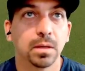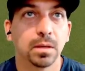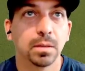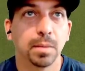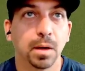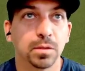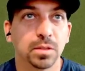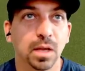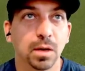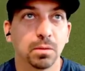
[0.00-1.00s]

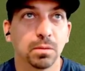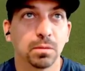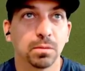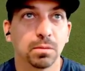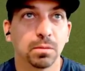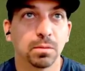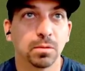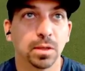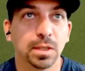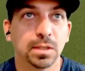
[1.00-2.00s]
Bounces out,
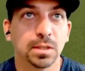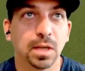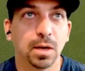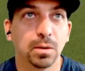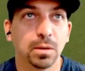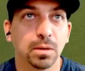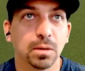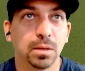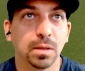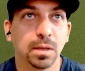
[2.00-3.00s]
releases out,
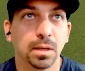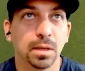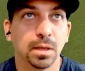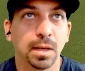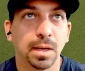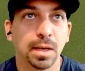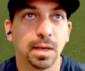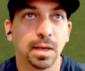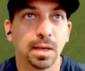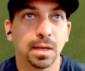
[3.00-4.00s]

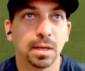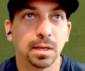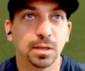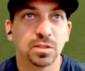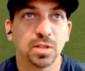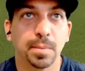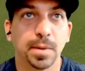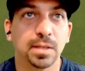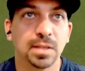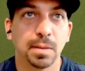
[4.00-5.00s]
and it could stop
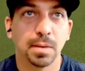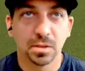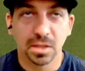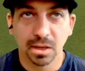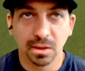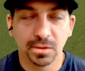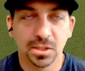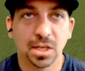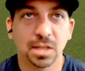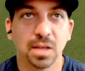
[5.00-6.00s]
anytime. Now it's going to leave us
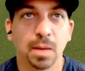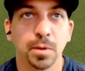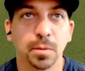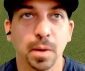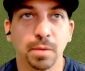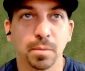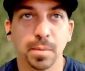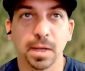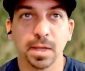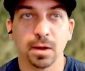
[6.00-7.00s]
a nice uphill putt from
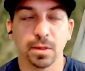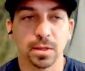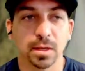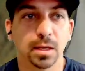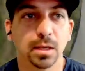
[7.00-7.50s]
back here, I think.